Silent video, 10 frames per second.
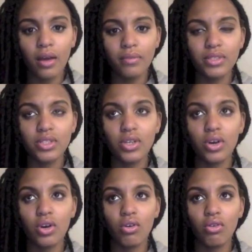
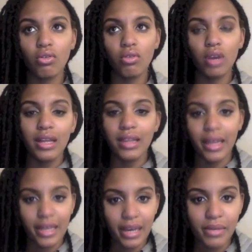So,
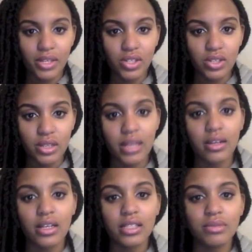like I mentioned, I
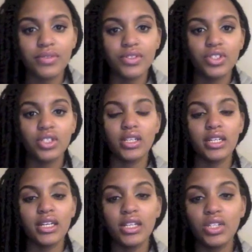lost my
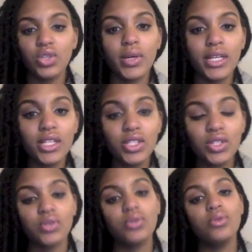virginity at
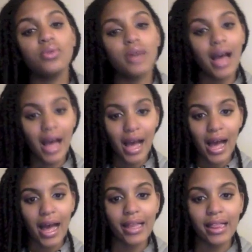22.
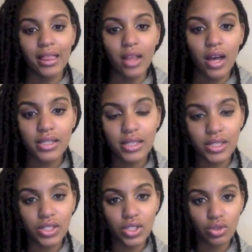I lost
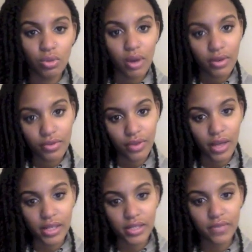it to a
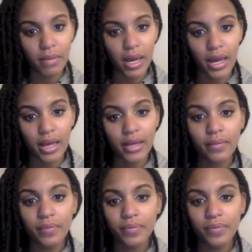friend of mine.